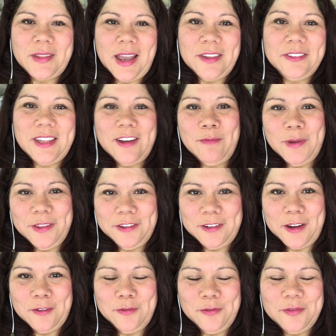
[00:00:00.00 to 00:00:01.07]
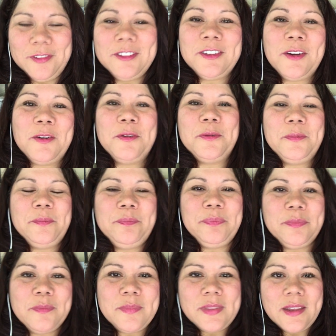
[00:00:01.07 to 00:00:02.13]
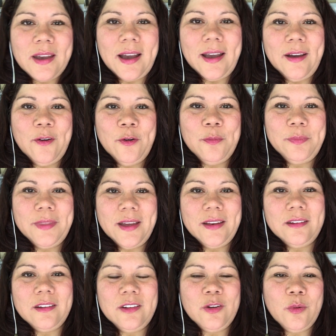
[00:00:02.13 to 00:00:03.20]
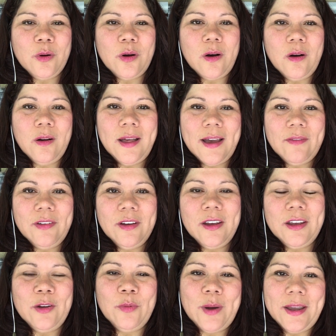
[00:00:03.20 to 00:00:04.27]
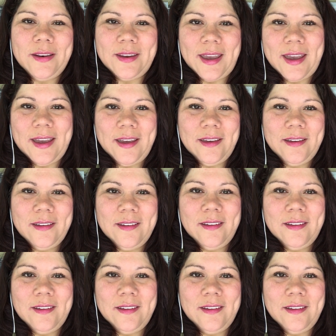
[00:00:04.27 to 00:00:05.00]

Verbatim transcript: I saved my stuff. So I hope that you are all having a great day.